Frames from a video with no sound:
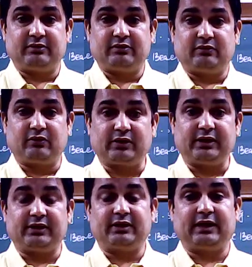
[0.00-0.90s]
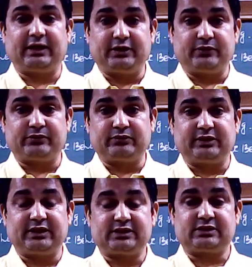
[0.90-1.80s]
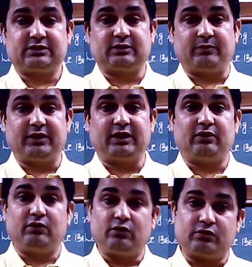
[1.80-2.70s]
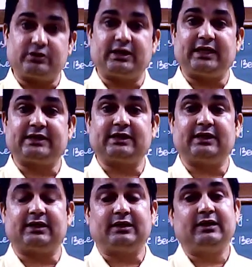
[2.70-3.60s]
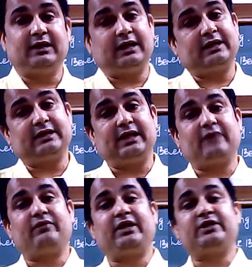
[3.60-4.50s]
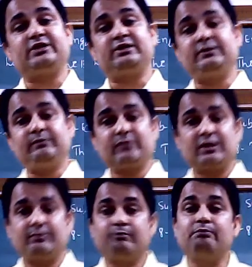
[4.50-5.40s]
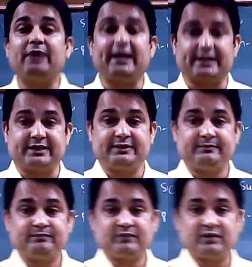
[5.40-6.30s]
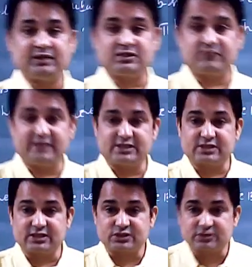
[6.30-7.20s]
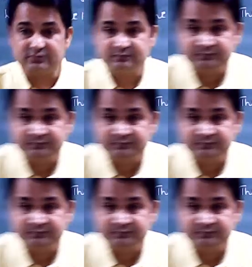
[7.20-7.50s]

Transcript: Okay, and due to this, the bear looked at her and then went back. This we discussed.